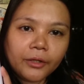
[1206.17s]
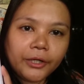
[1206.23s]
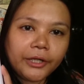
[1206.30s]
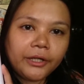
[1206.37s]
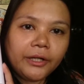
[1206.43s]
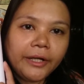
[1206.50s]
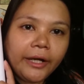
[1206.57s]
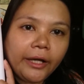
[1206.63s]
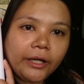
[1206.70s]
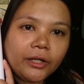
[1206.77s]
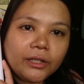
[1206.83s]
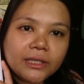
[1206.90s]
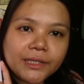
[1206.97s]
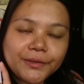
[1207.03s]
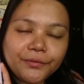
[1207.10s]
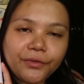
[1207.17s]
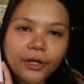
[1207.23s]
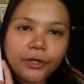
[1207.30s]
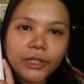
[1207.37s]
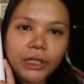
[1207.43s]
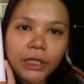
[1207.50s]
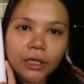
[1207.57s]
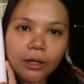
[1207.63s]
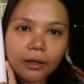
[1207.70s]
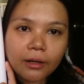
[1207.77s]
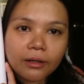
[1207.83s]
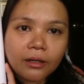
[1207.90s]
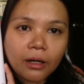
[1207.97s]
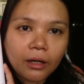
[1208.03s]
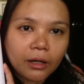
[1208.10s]
Her hair is very
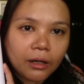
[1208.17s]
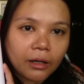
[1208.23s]
long.